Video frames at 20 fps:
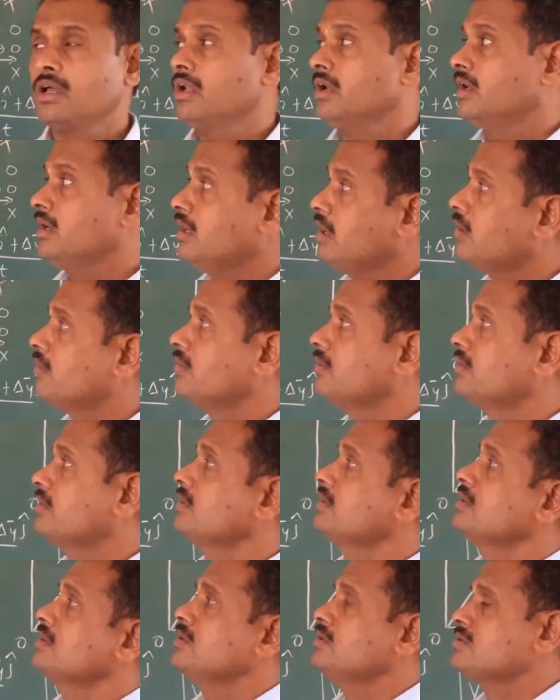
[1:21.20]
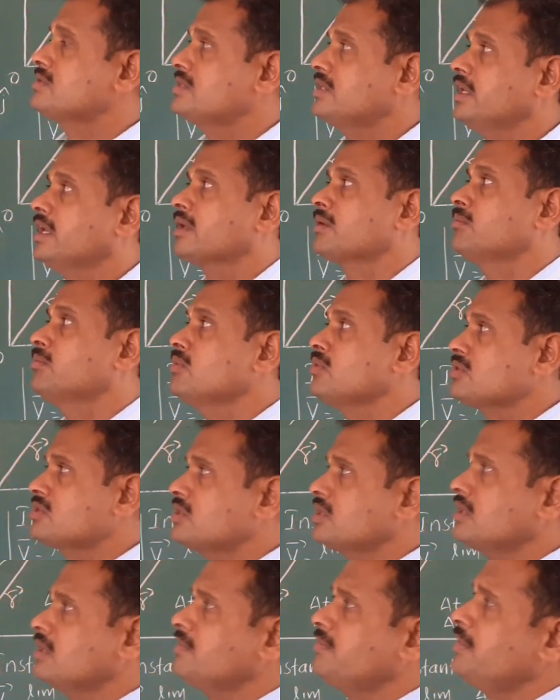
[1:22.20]
Now, you see a
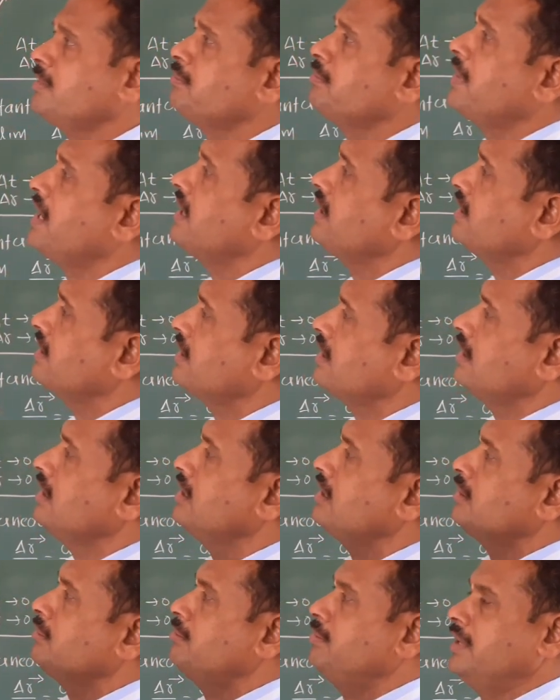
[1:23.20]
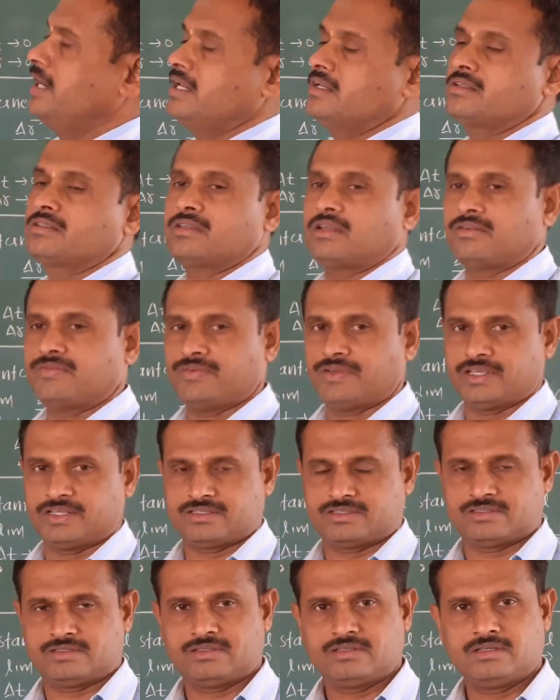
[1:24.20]
motion of a particle in a plane
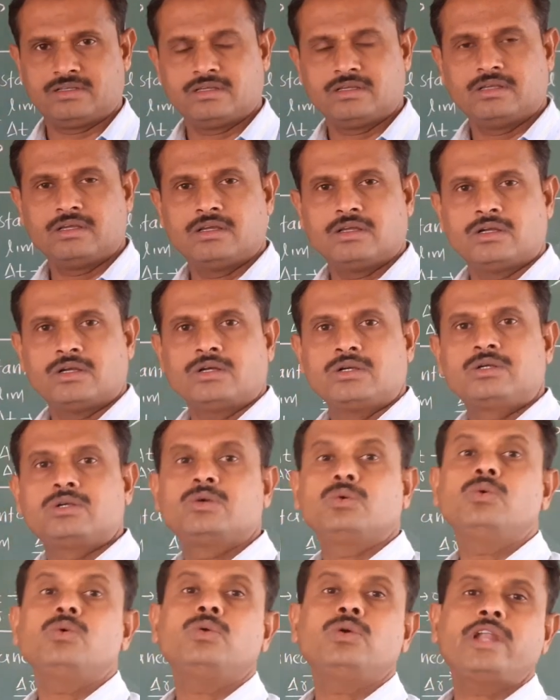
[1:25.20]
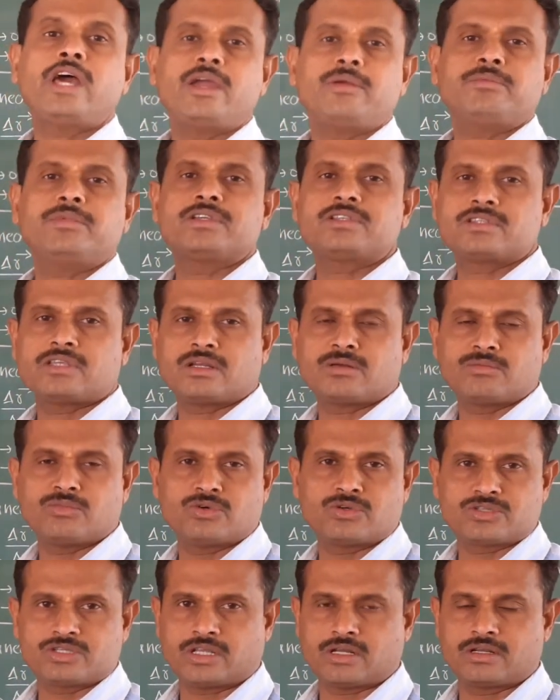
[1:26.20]
surface. Two-dimension
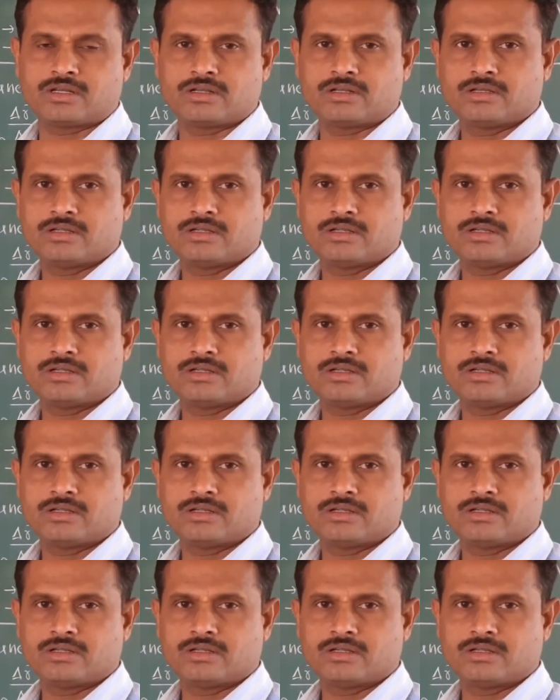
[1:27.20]
motion.